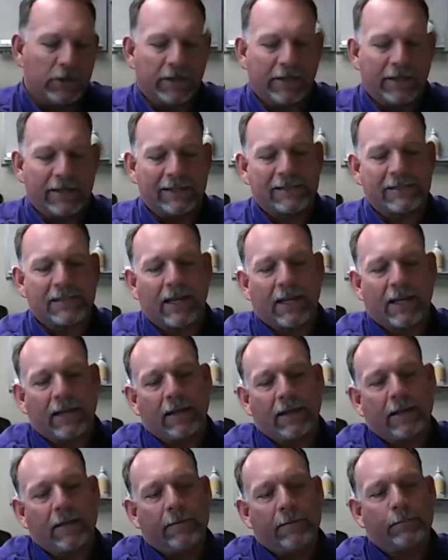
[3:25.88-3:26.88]
and inside
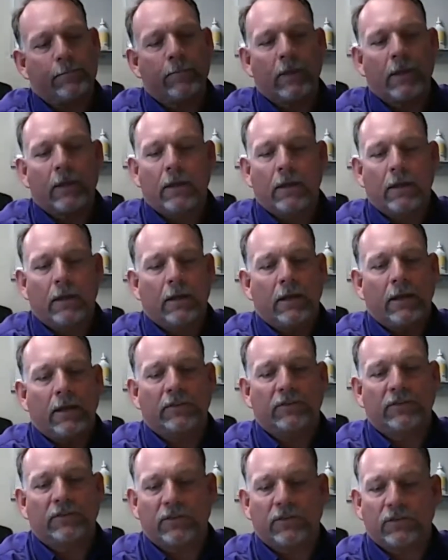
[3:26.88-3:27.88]
it
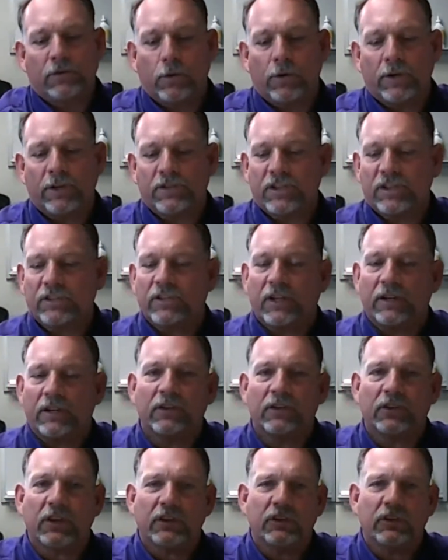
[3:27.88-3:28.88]
is the scoring sheets I
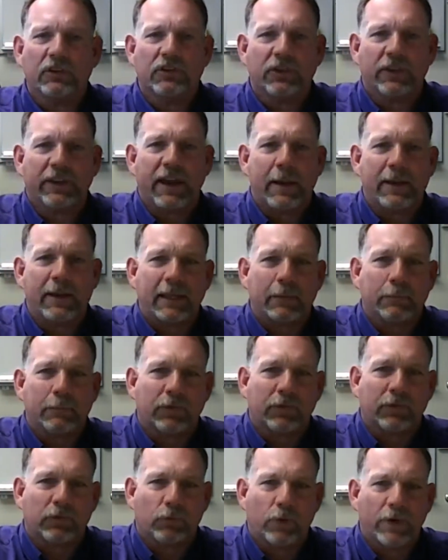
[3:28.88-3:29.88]
use. And usually I keep
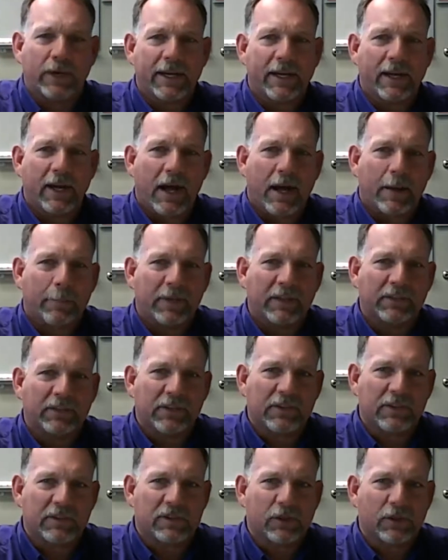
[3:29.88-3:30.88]
3 copies
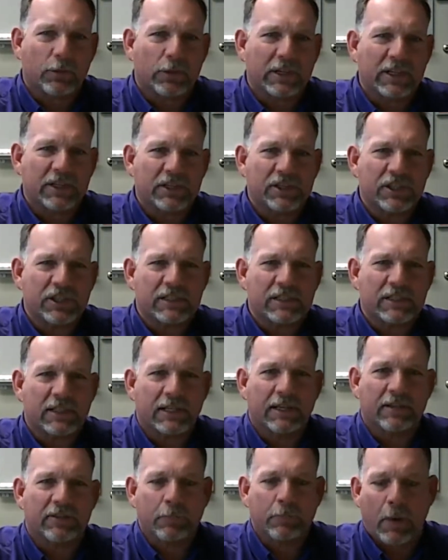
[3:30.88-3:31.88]
of the scoring sheets
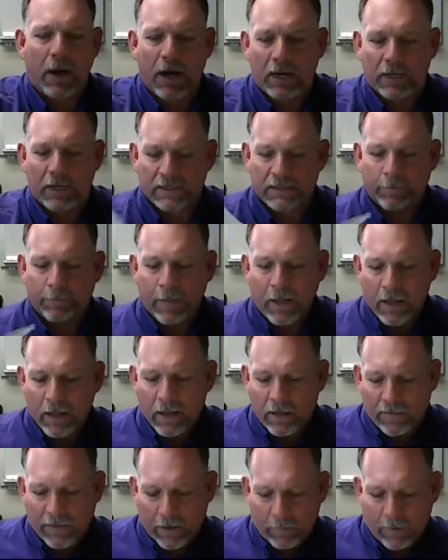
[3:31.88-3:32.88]
in each box.
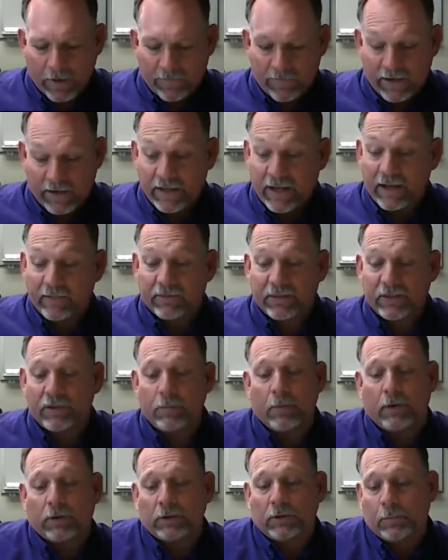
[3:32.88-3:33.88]
That way if I have to do
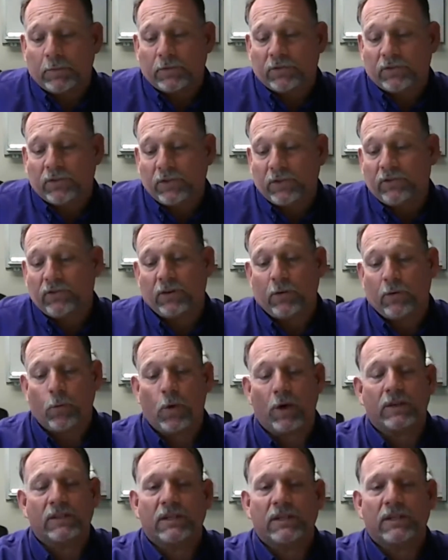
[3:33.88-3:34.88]
multiple students at
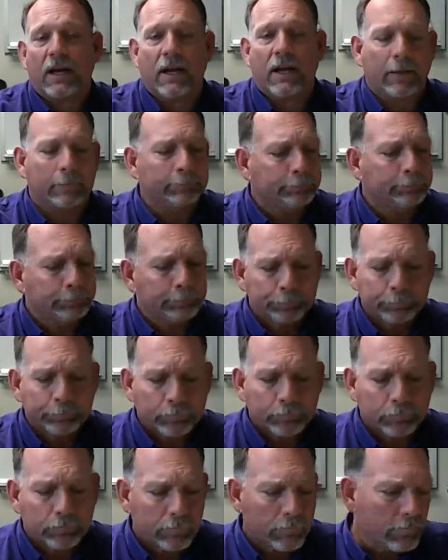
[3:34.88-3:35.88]
one time,
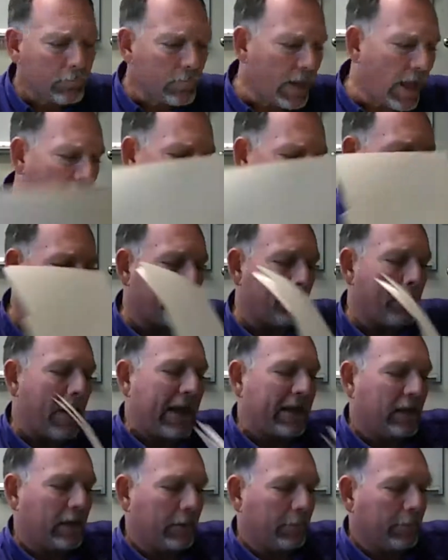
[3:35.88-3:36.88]
I have a
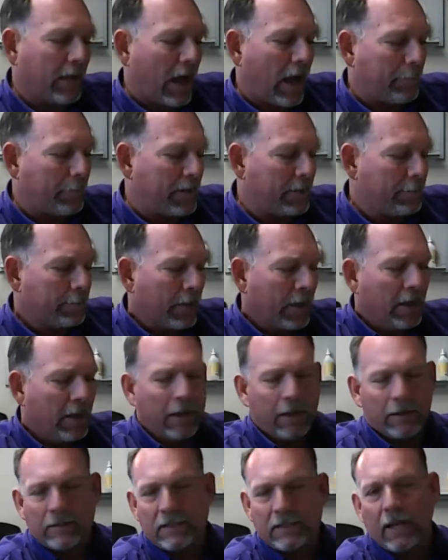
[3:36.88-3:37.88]
backup copy.
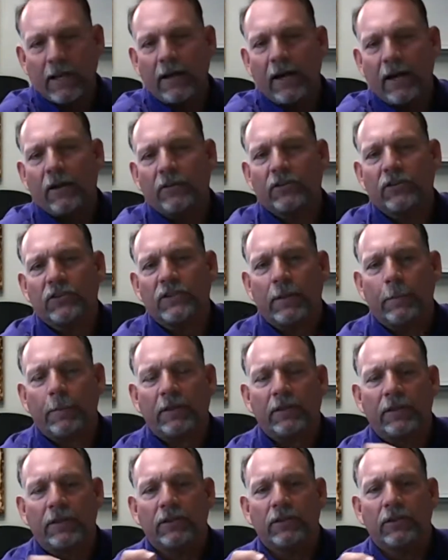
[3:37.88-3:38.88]
And I also
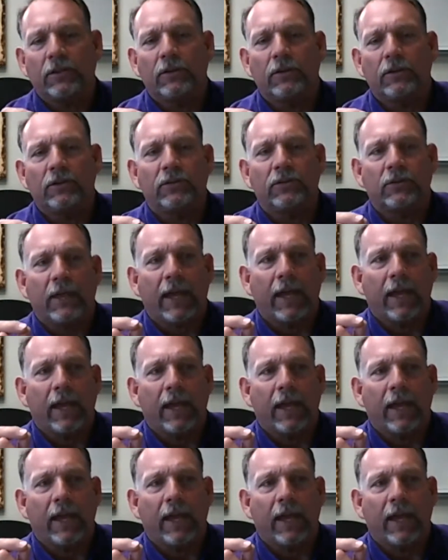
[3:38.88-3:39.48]
typically use